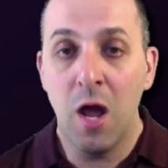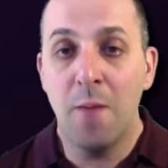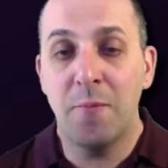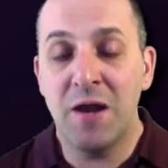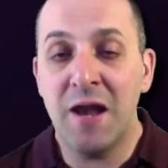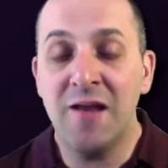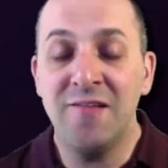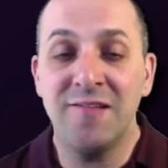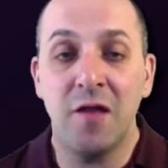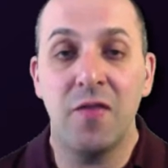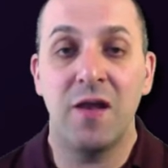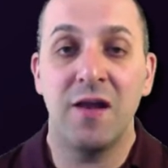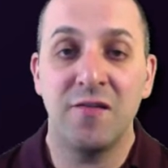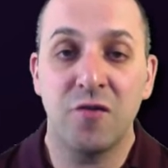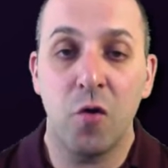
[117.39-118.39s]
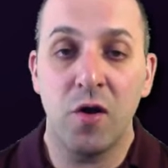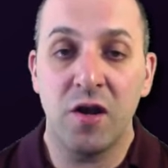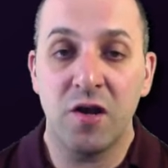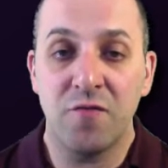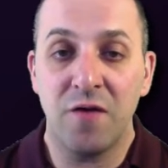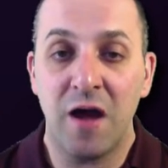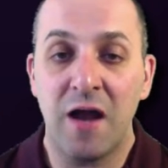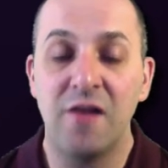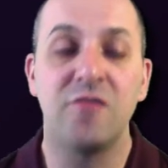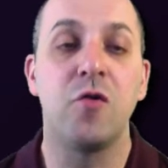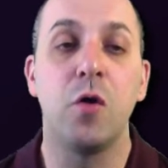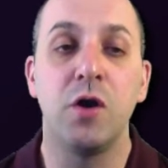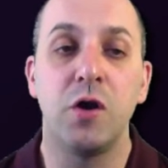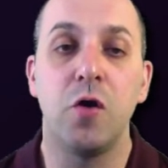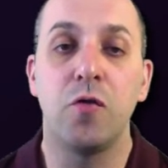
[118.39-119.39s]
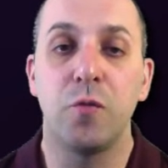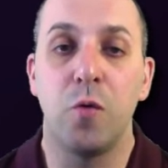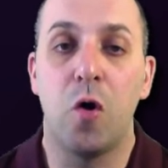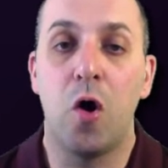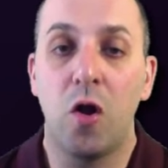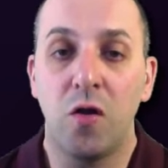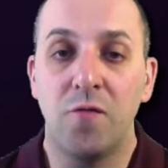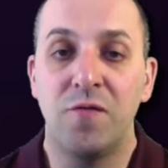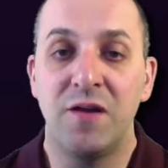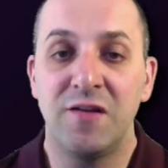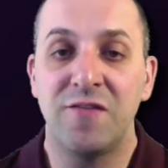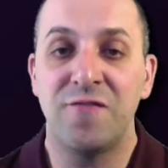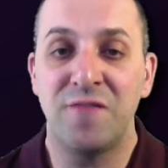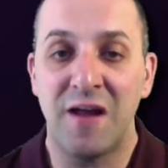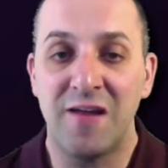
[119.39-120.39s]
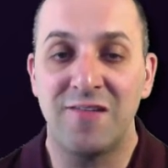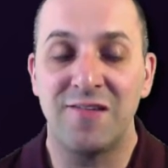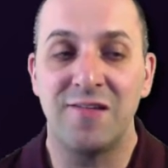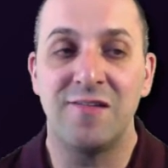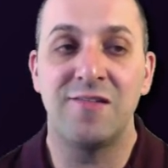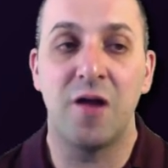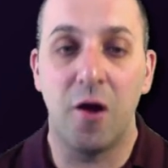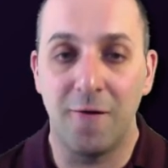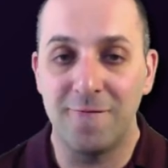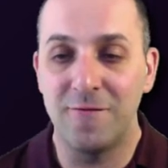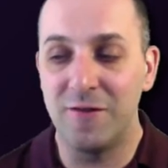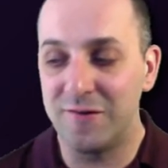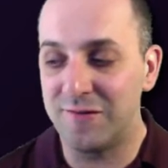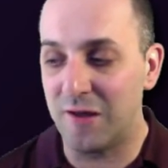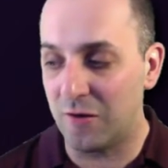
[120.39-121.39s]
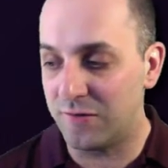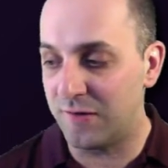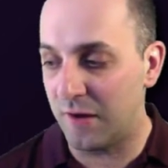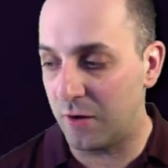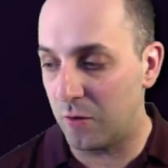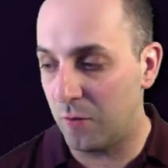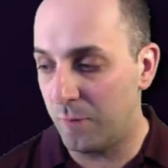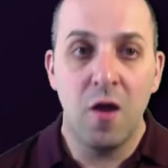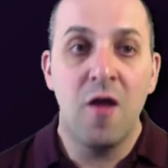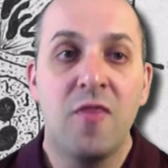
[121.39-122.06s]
But any cell that is going to divide is going to go through all of these phases of the cell cycle.